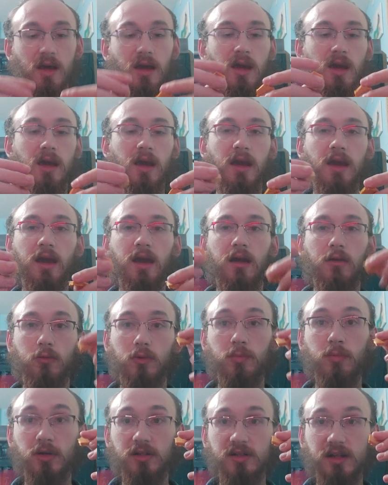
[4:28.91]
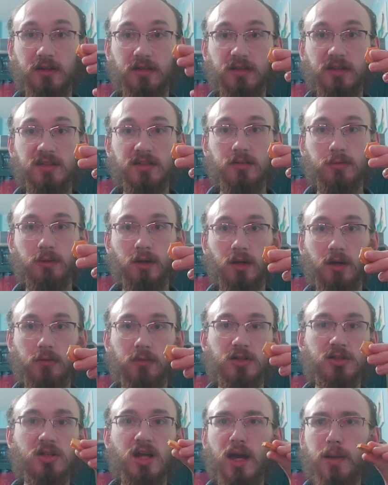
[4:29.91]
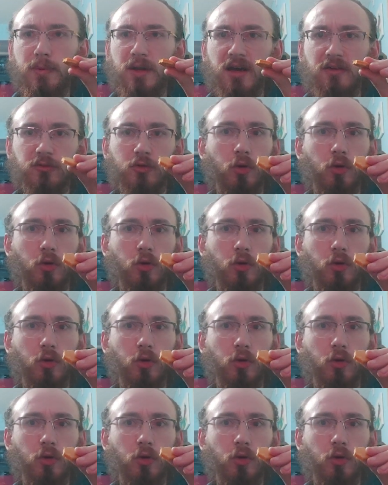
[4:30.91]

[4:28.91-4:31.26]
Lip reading: And we print out these. We just happen to have